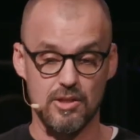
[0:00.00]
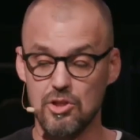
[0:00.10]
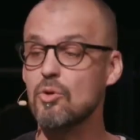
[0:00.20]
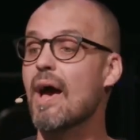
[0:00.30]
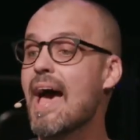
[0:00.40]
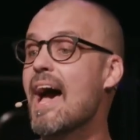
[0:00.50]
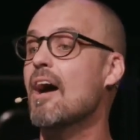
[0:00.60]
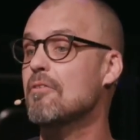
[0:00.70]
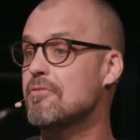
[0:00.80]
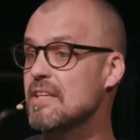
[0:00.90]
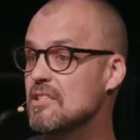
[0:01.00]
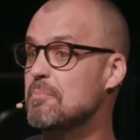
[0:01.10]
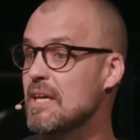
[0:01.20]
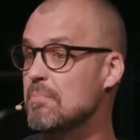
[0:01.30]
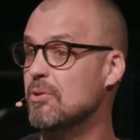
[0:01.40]
You have these
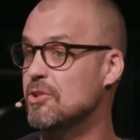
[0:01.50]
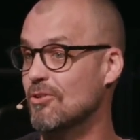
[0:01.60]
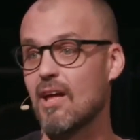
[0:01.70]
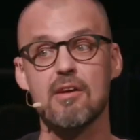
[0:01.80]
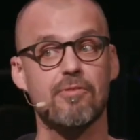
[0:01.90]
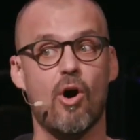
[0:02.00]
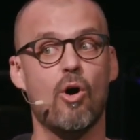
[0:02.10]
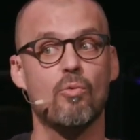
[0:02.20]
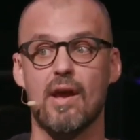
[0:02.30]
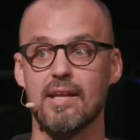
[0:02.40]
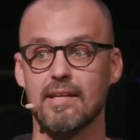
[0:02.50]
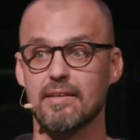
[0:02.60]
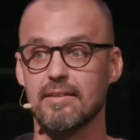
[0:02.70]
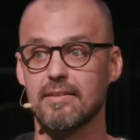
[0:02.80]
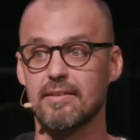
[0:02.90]
people in your life already.